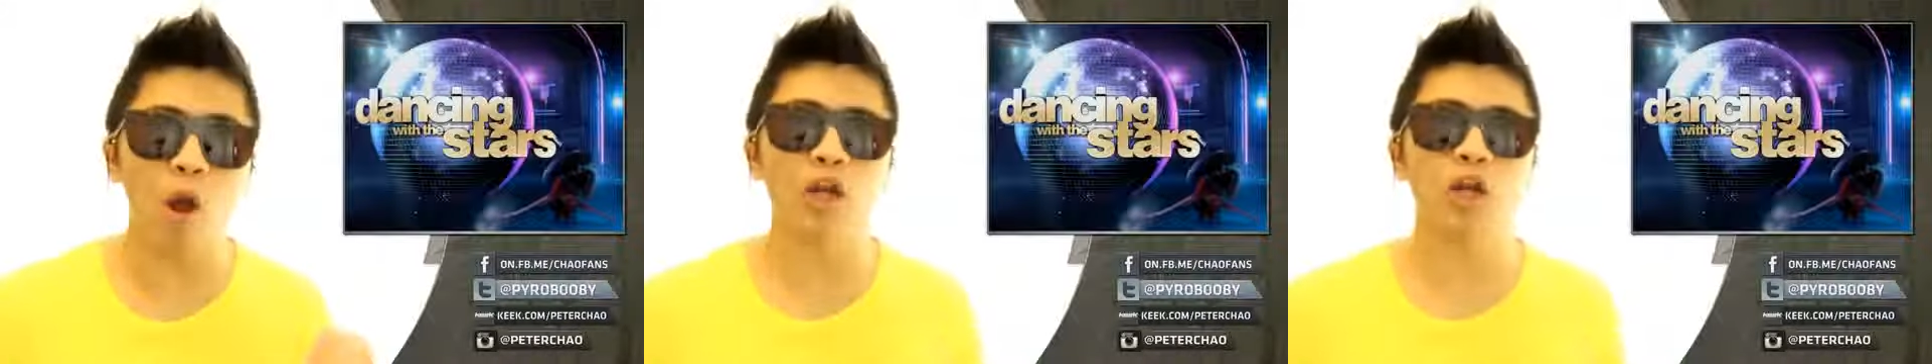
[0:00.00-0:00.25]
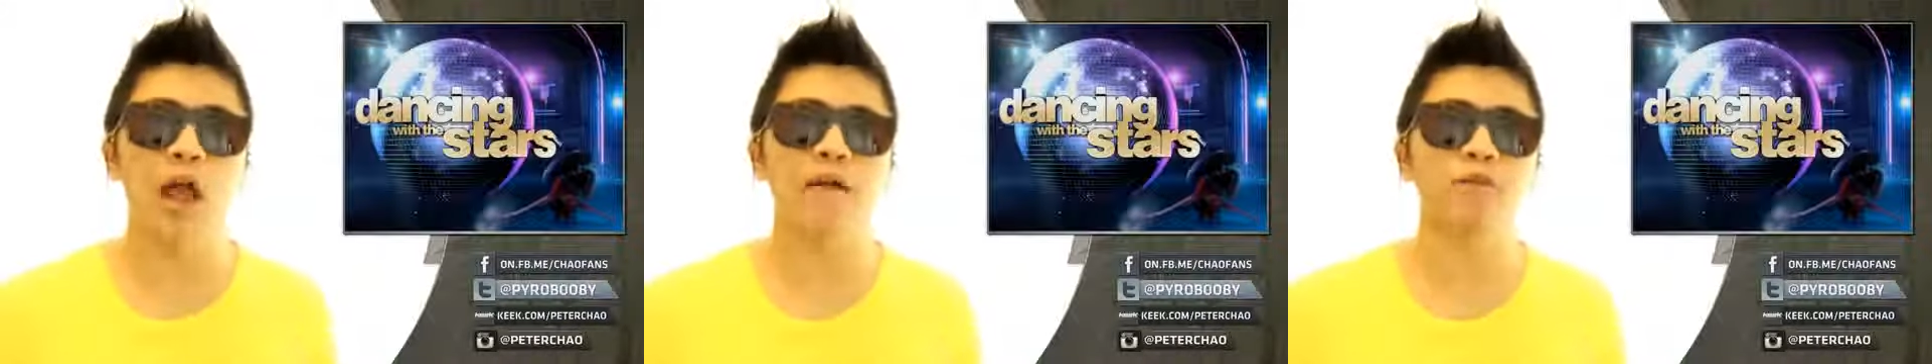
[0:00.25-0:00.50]

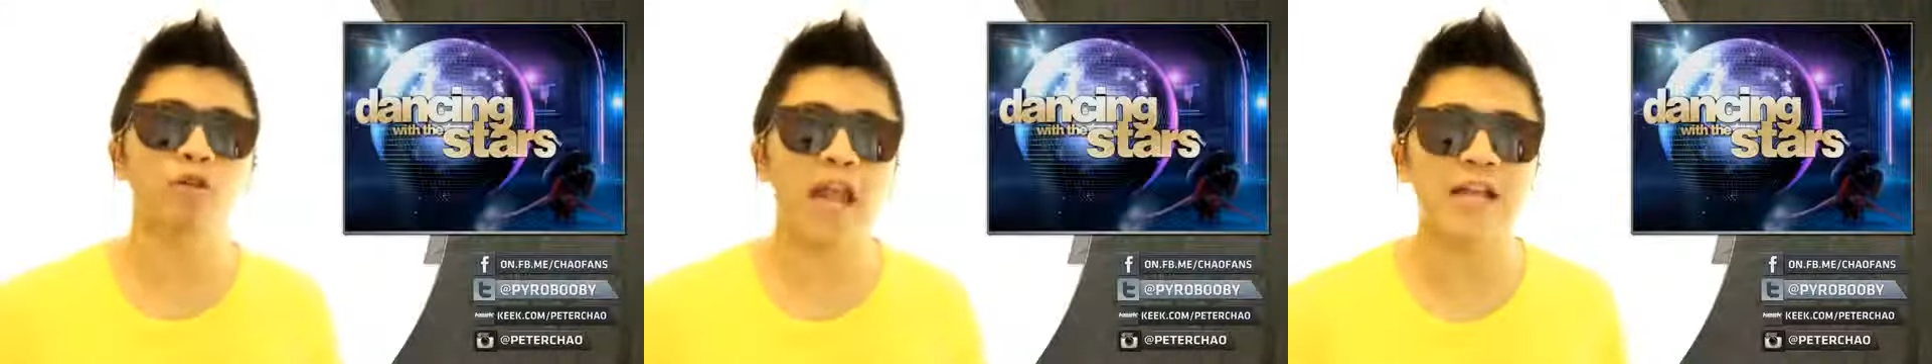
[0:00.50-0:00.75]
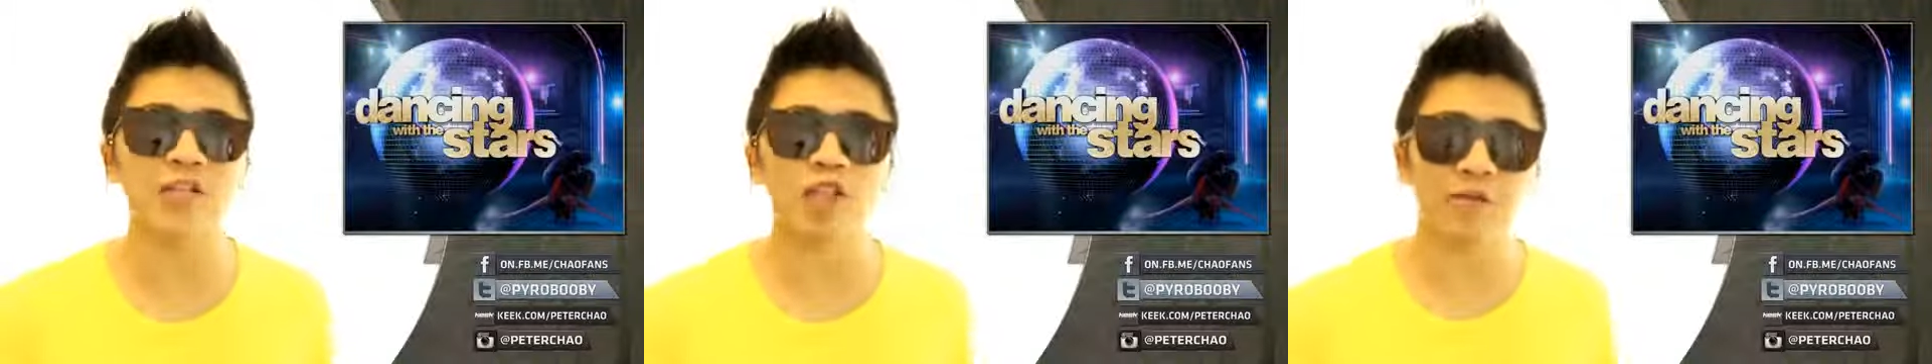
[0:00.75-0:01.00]
weren't gonna have to
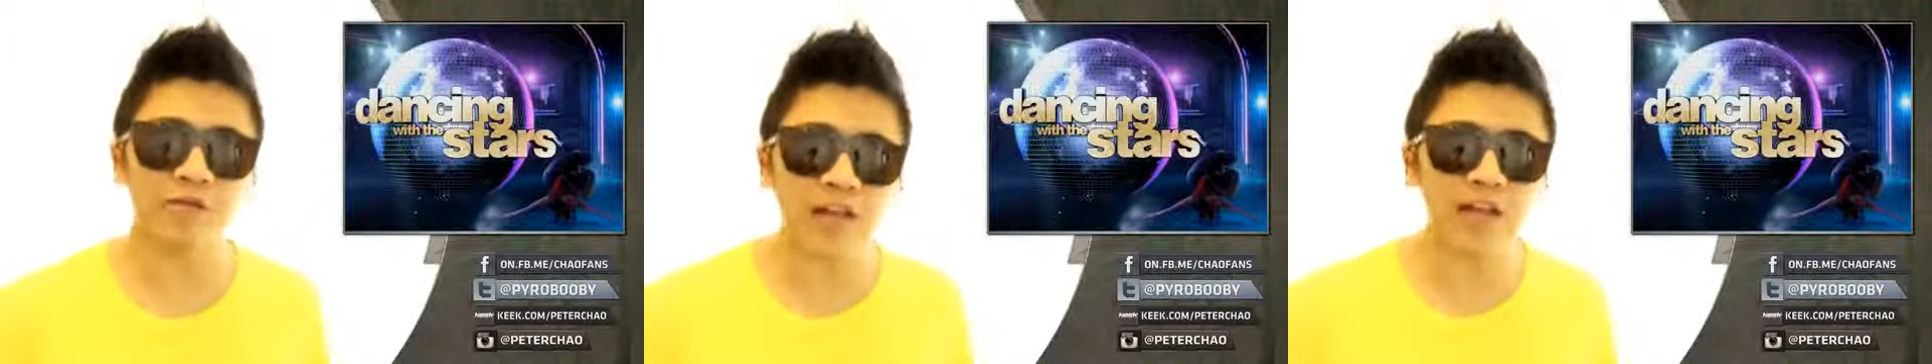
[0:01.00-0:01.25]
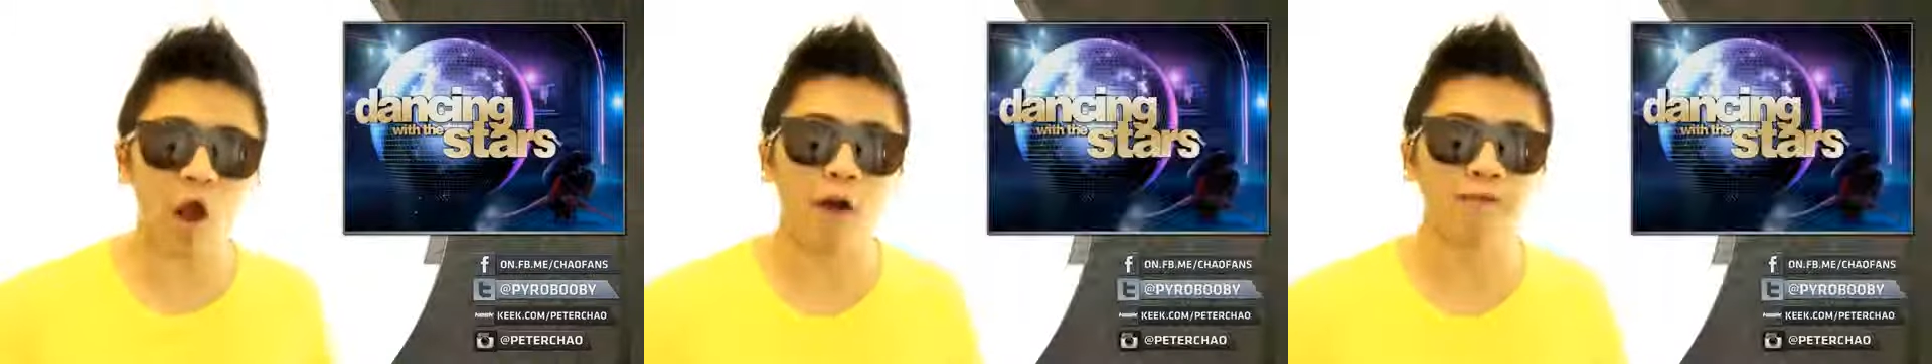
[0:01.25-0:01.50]
dance their
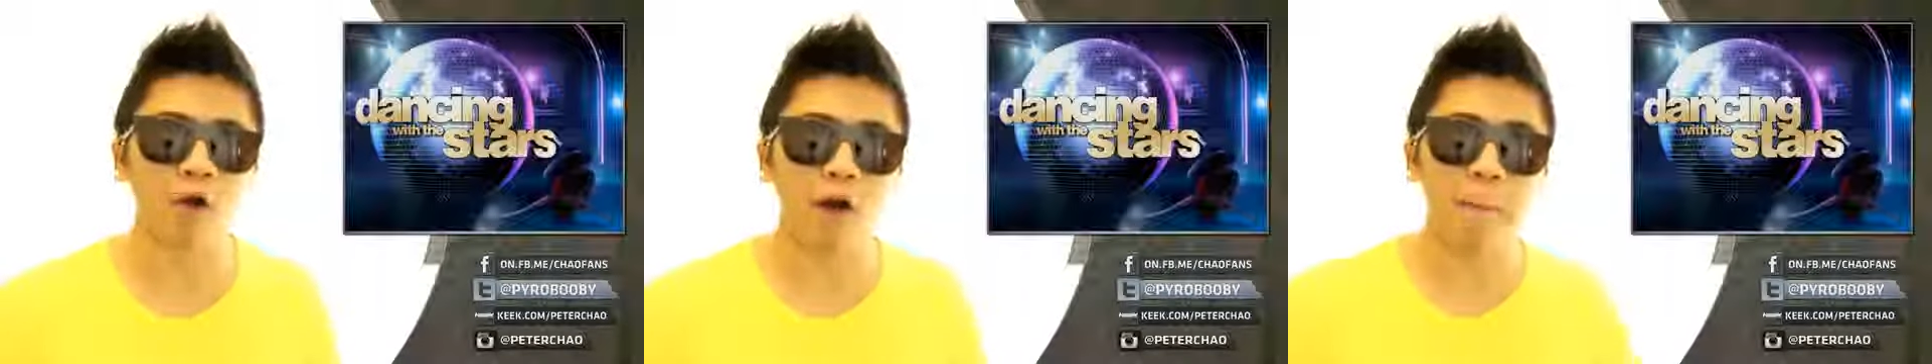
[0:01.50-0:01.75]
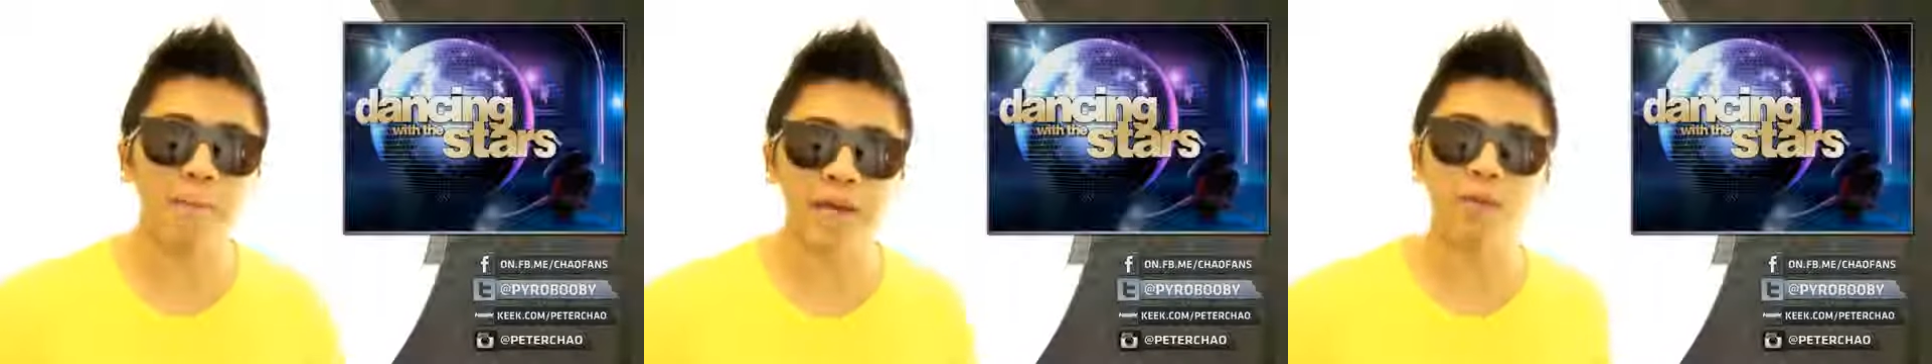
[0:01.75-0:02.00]
feet off to
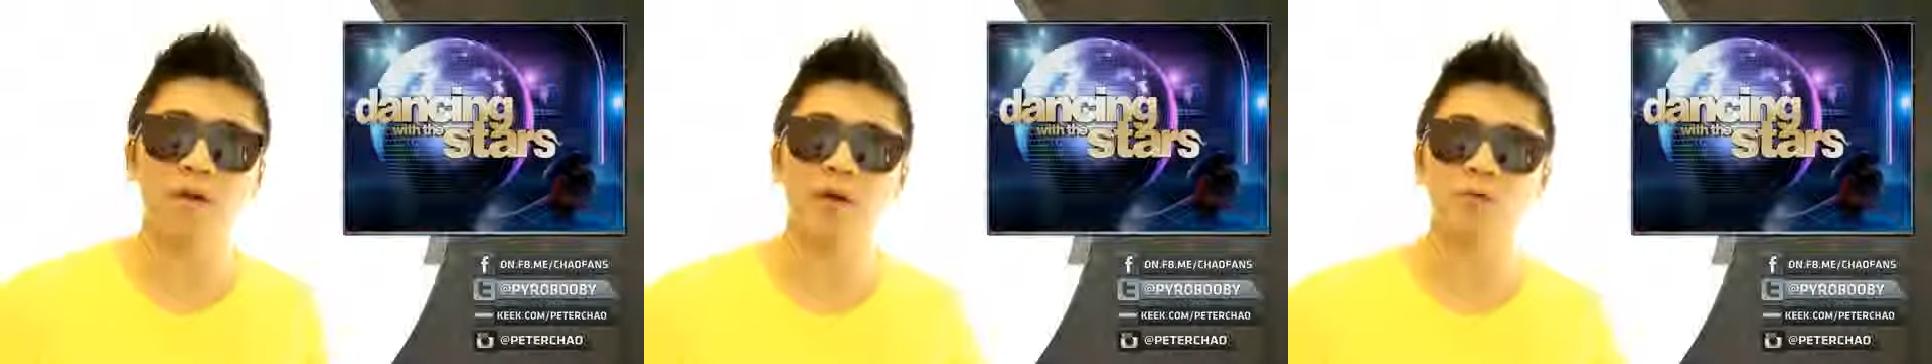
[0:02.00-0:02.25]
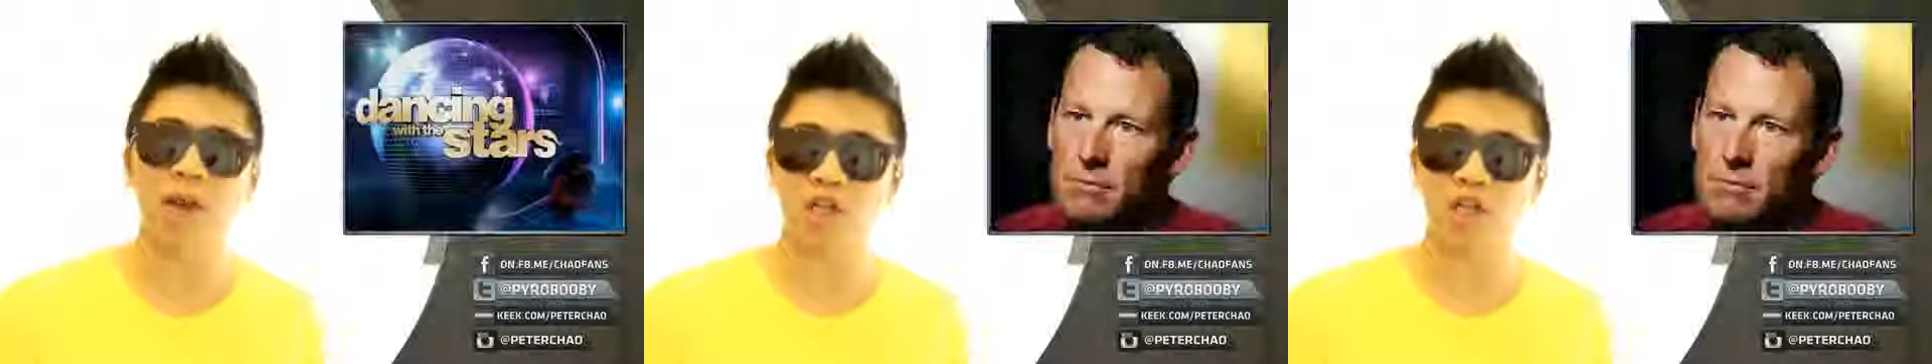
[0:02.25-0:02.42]
compete with a